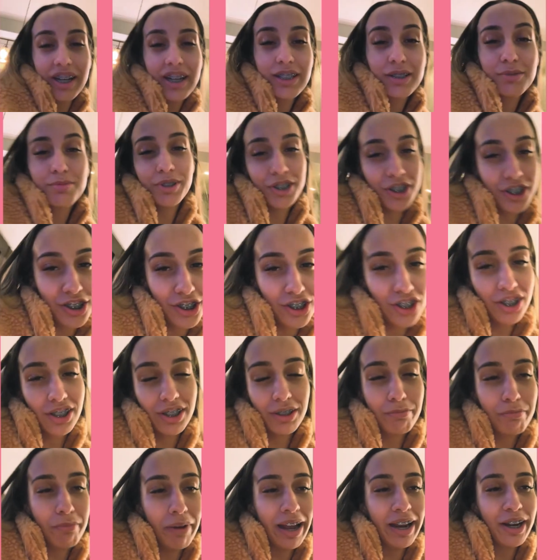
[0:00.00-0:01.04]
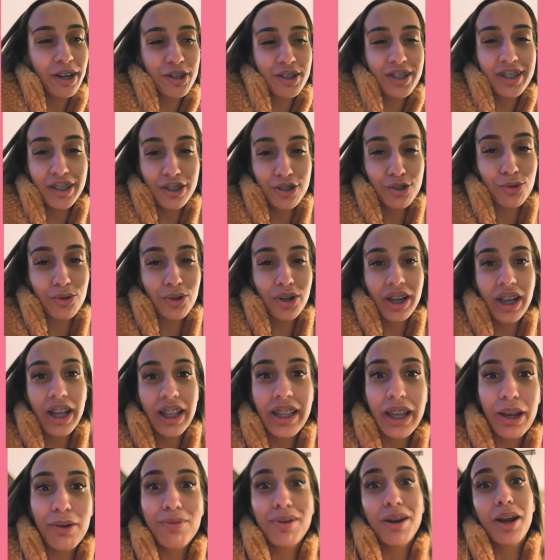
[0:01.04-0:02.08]
because we just took a minor detour
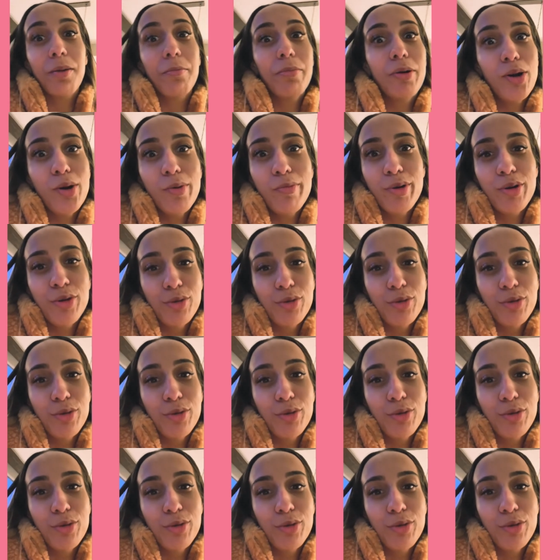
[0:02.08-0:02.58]
and they went to poop.